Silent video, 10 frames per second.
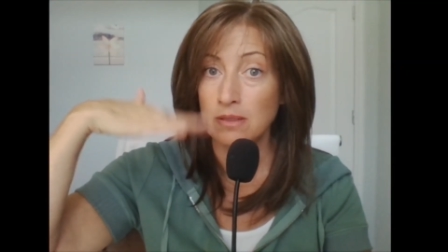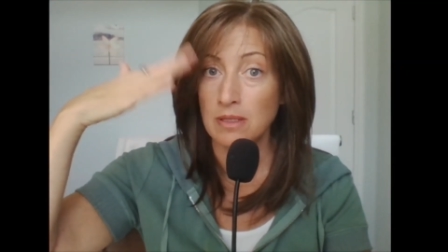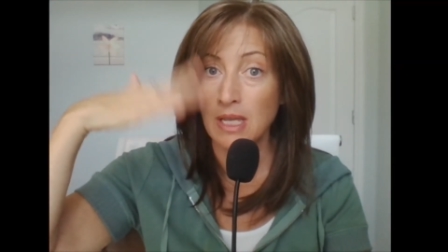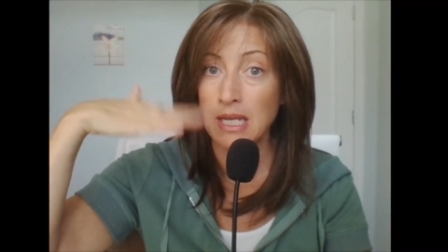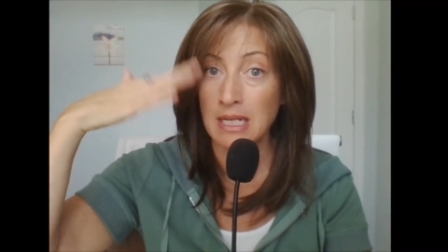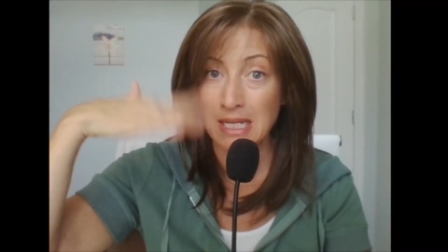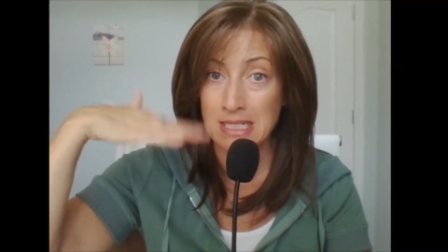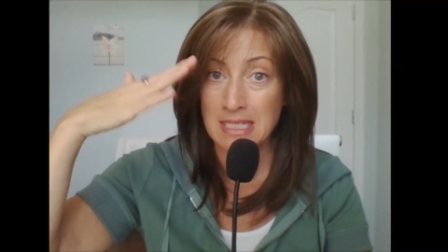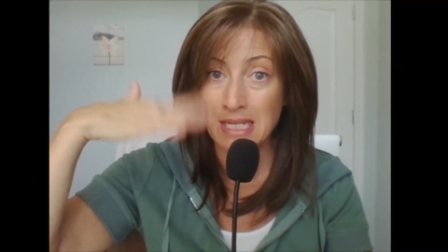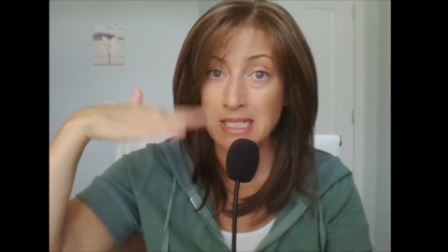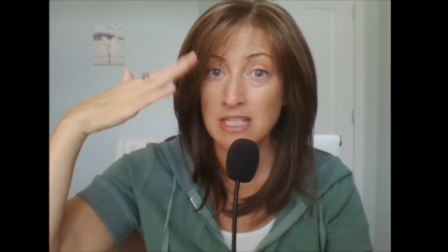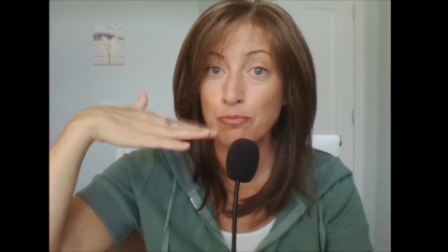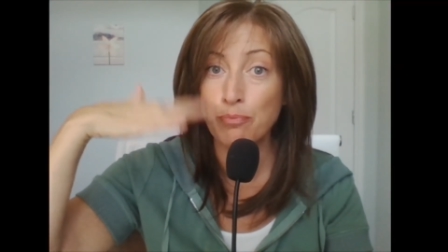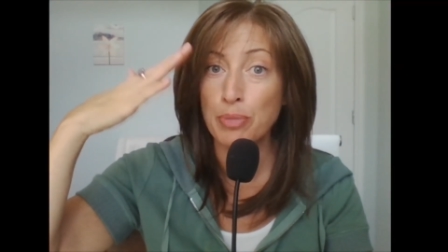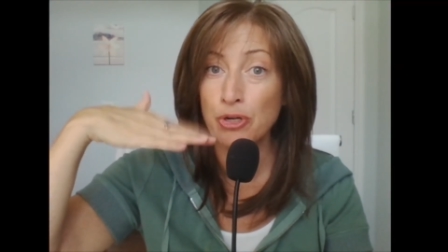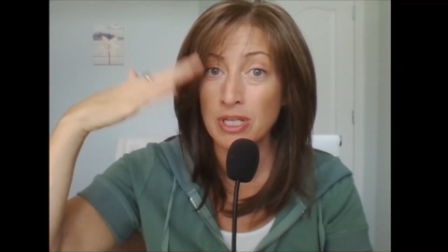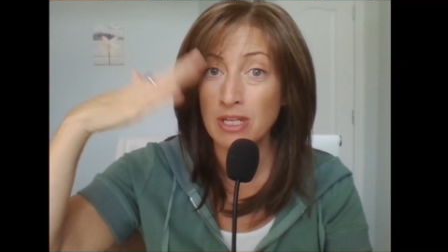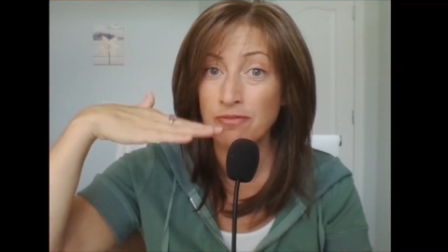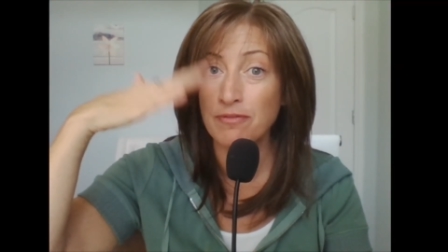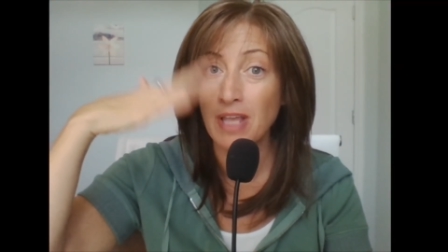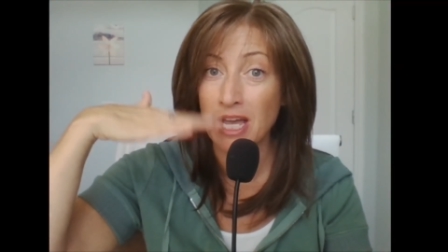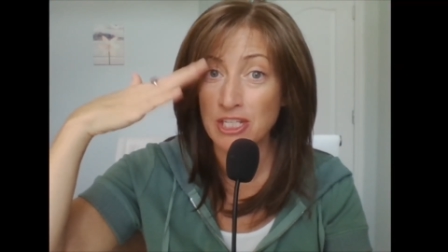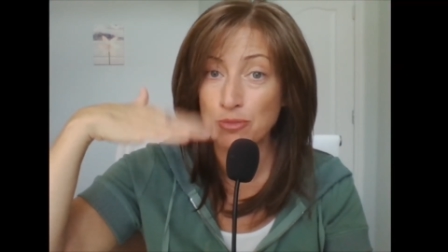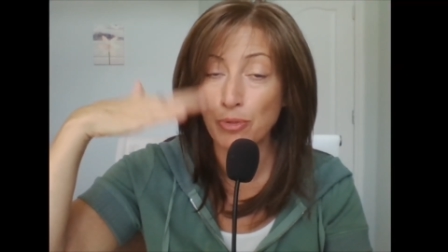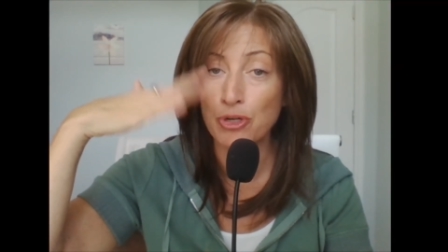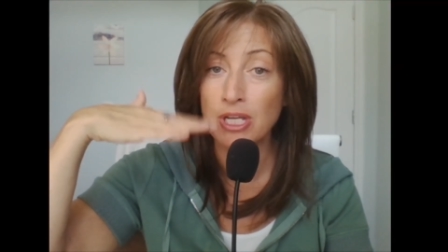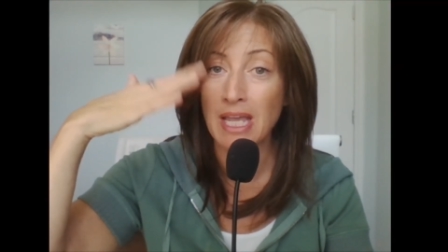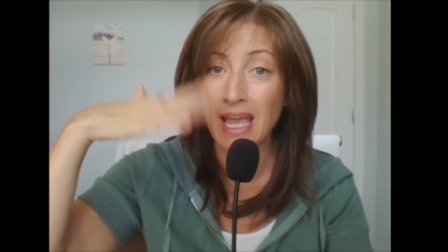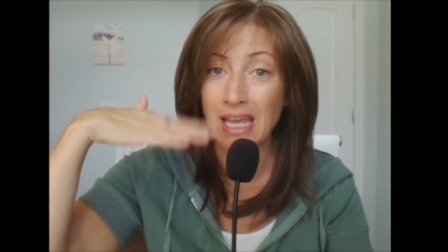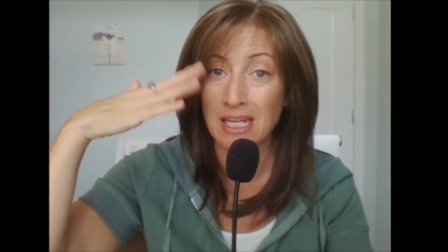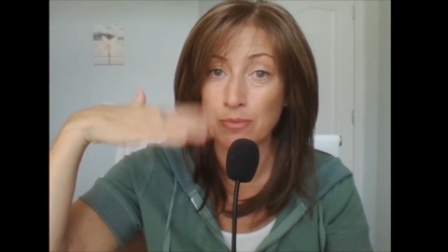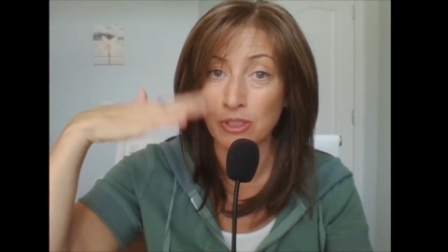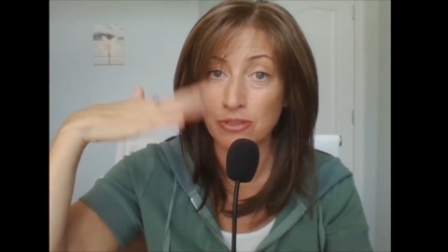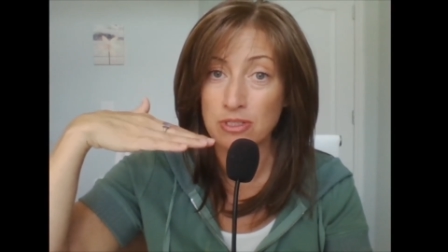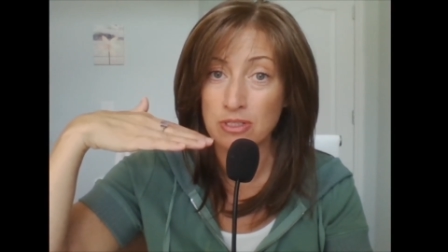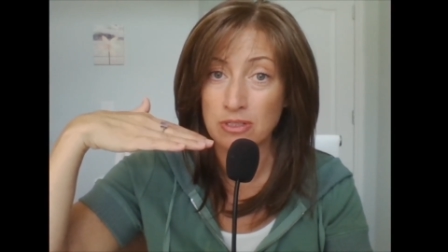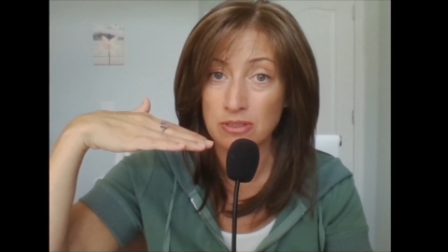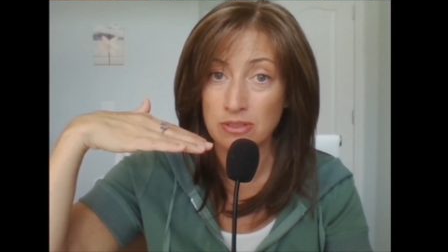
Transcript: an incense of burning flesh, burning animals.